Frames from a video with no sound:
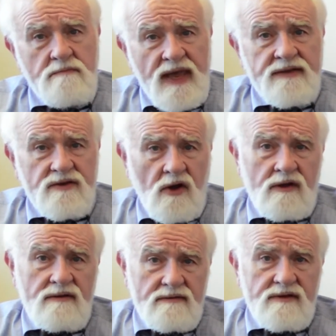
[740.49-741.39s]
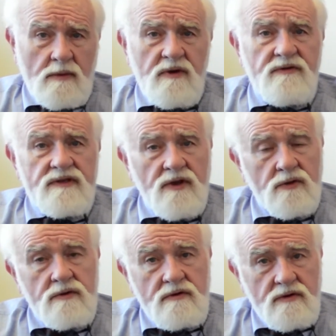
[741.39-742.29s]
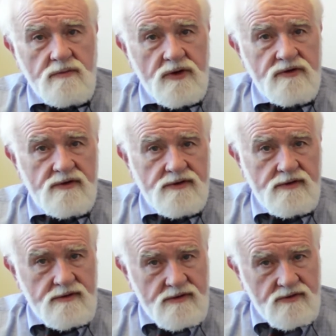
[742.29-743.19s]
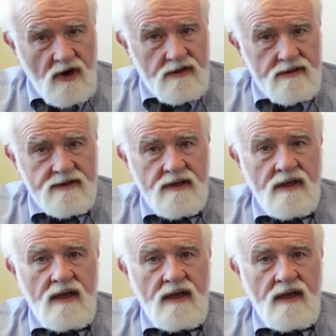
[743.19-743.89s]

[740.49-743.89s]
based on some of his own personal struggles.